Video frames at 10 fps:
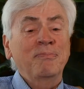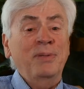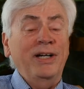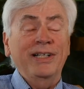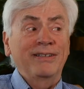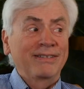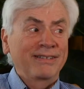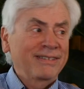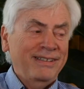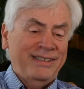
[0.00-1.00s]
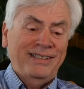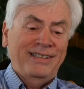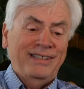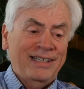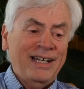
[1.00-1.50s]
But
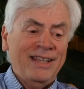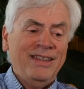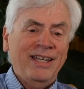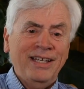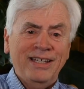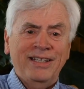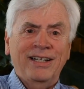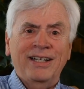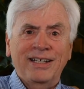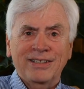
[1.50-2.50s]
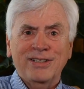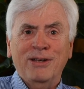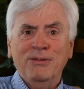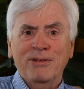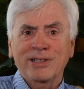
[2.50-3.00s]
I think
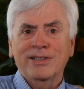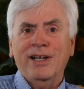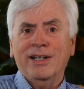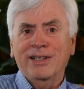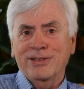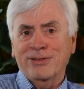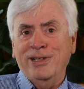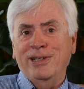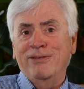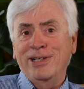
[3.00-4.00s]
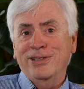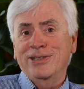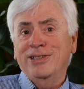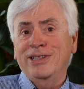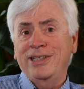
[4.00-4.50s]
Southwest Tech has really
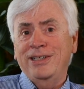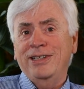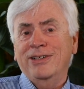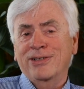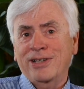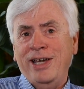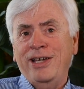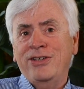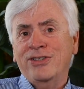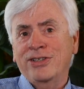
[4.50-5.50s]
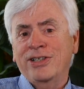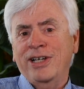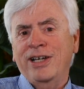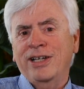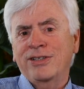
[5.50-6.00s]
risen to the
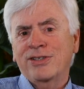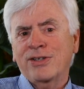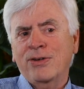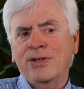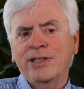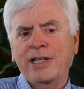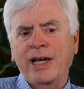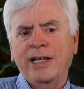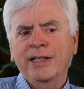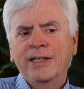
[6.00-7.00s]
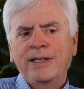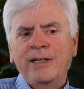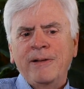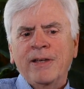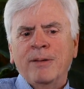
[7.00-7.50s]
occasion and shown that
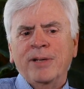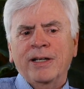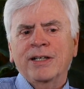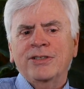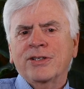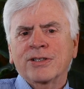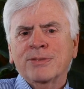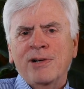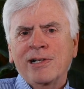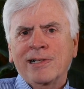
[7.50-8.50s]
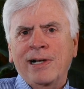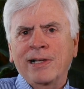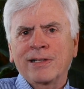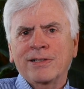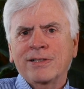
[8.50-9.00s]
because you're a small
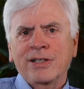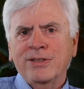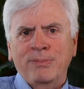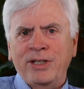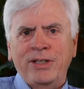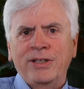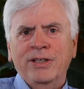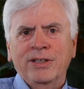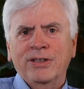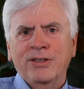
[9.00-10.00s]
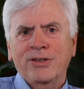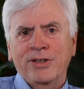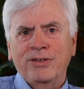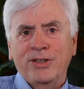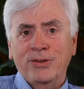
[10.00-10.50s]
college doesn't mean
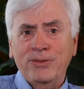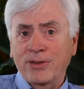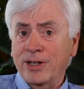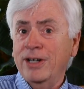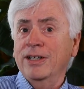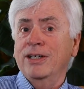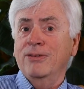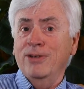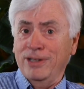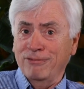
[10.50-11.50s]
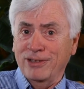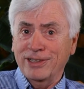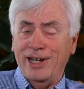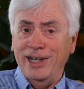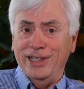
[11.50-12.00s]
you are a wonderful
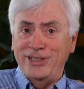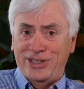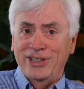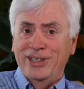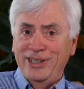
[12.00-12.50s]
college.